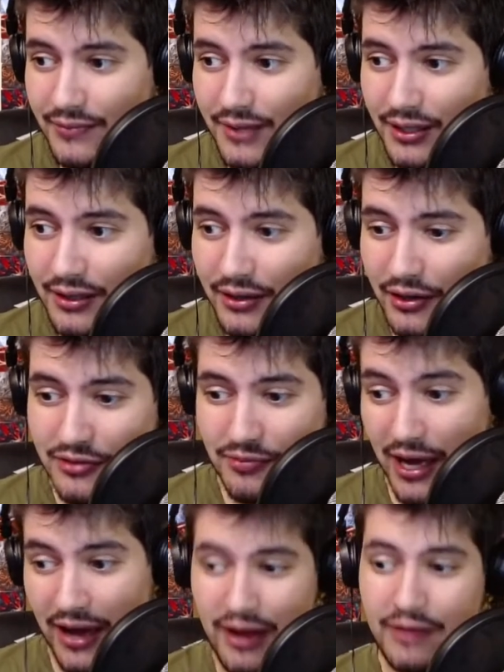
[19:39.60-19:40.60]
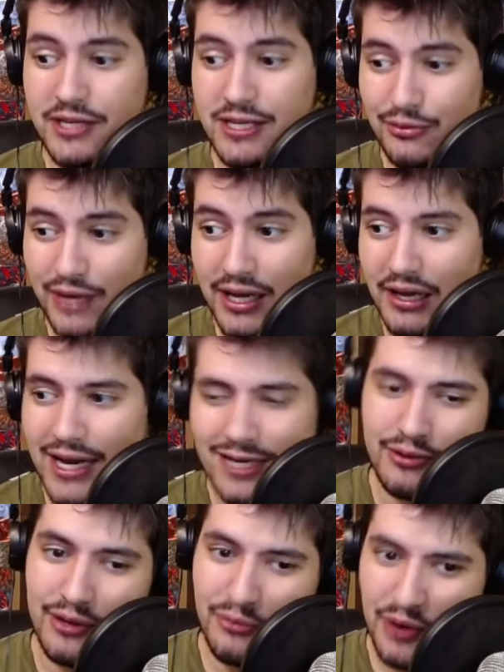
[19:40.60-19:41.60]
Because I just realized
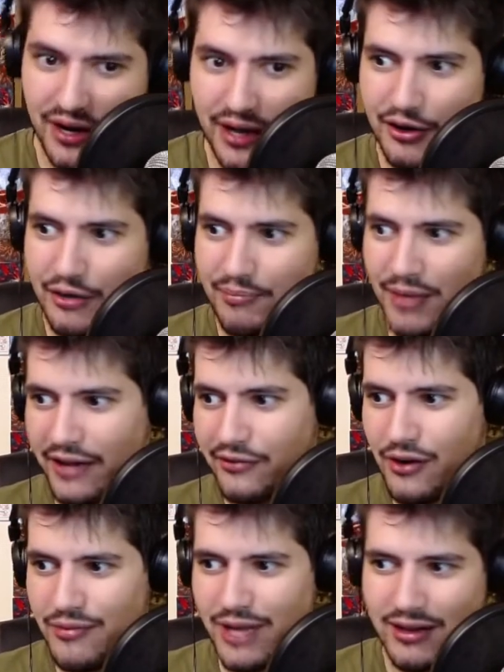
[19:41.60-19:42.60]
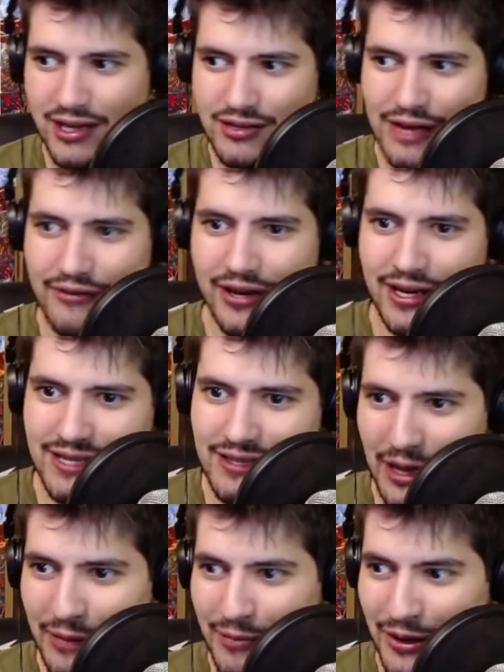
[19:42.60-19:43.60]
one other platform that doesn't have a
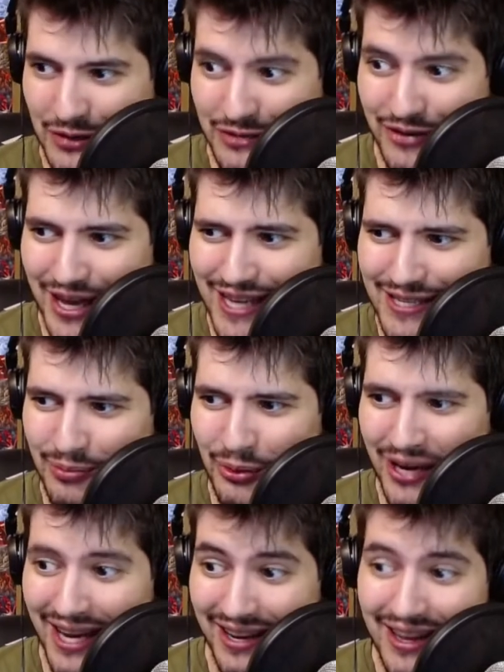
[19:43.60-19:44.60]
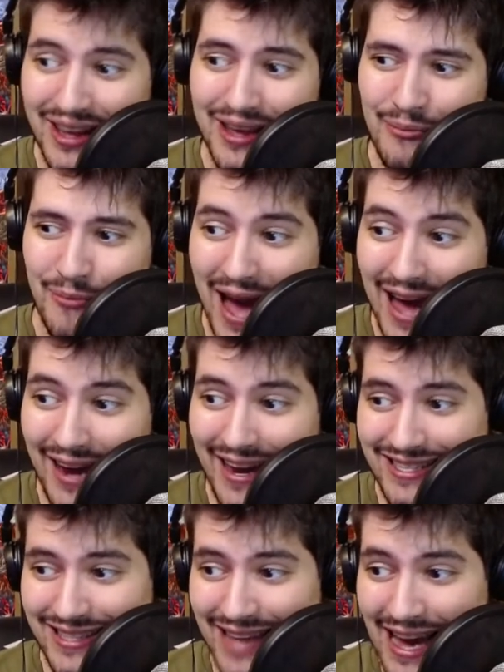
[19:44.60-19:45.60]
dislike button is Facebook, and man, has
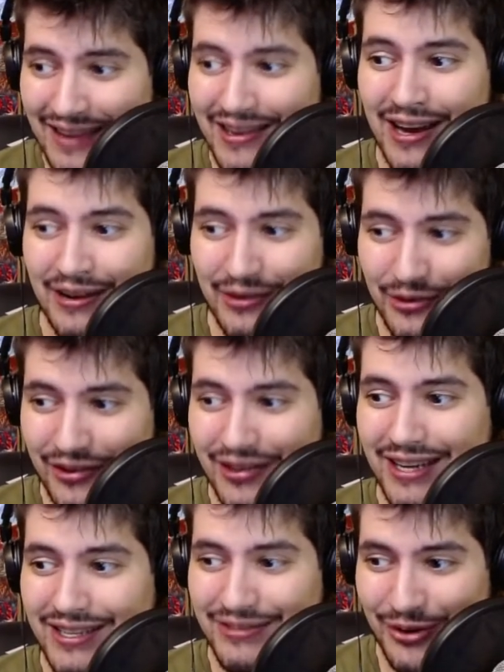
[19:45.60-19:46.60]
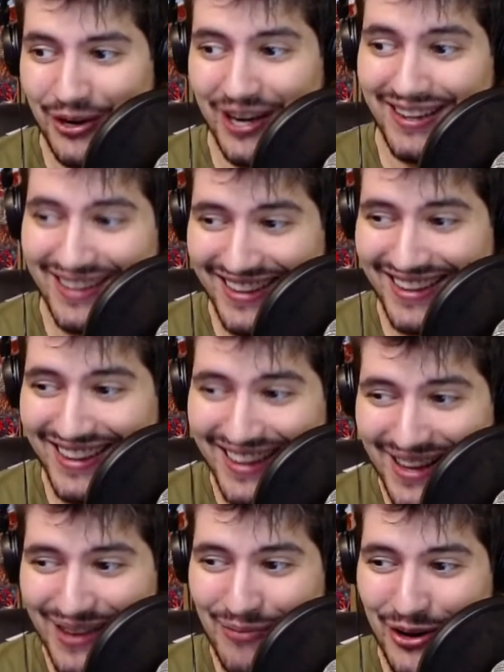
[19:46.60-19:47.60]
that done good things for
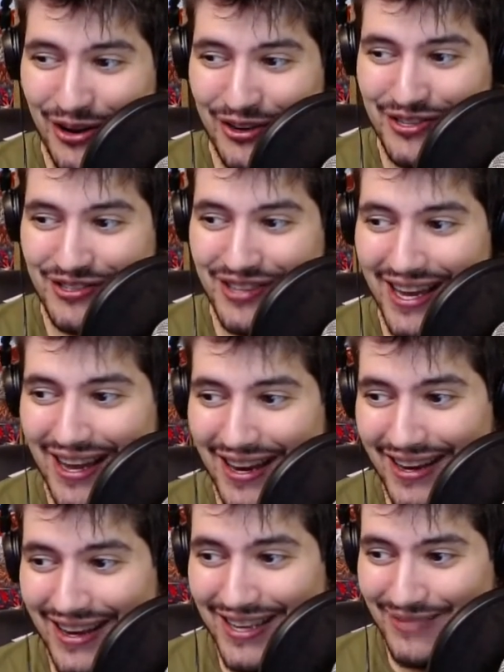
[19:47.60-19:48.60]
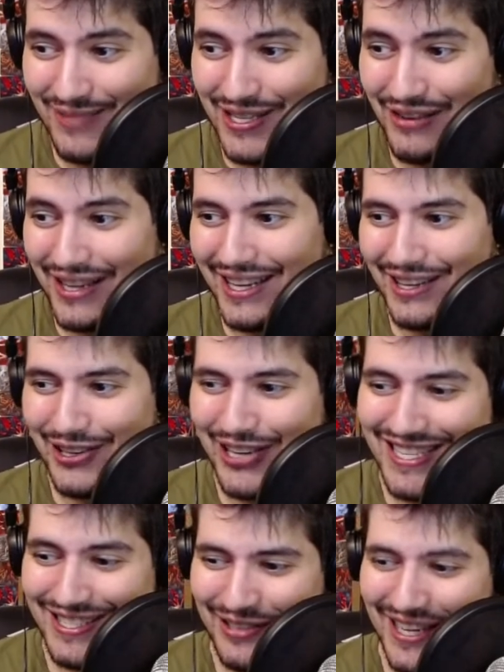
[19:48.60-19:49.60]
modern society, especially the
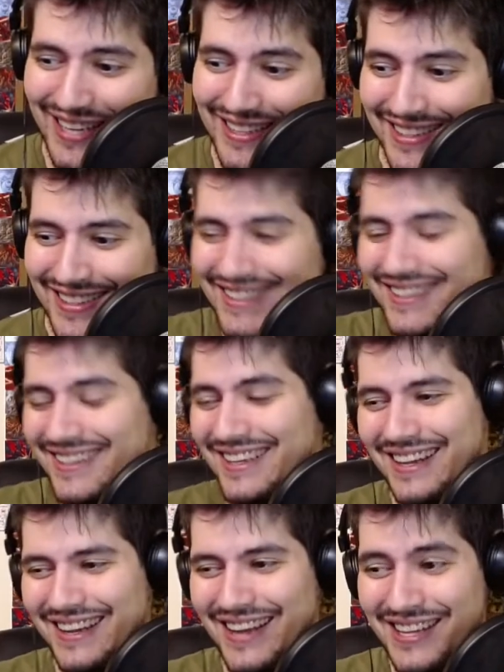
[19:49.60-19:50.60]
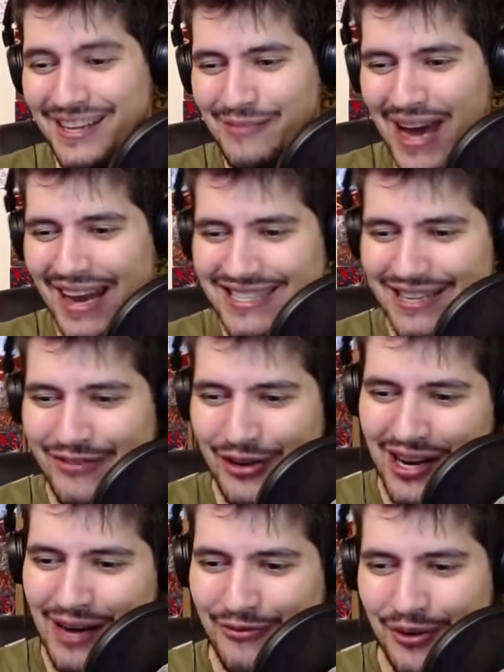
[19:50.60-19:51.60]
US, right? Nothing bad has ever
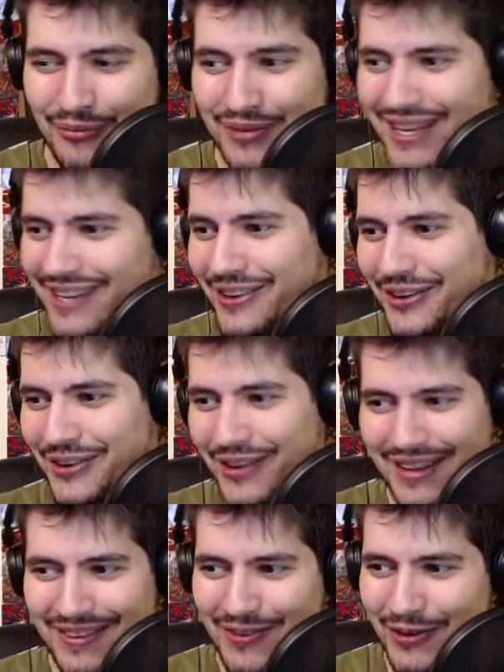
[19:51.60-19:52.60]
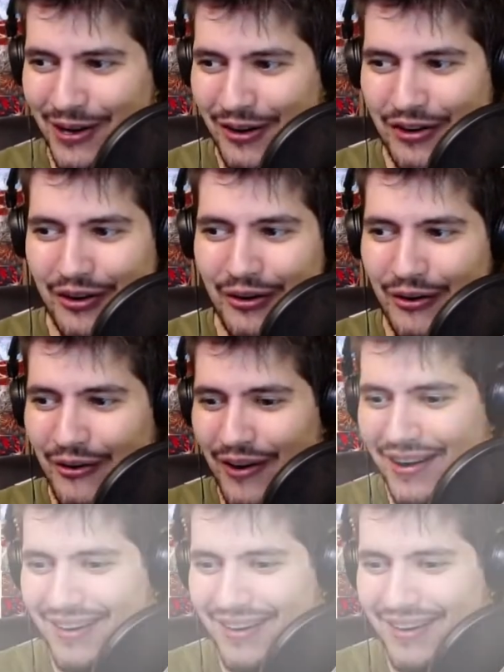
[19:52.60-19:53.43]
come from TikTok, Twitter, or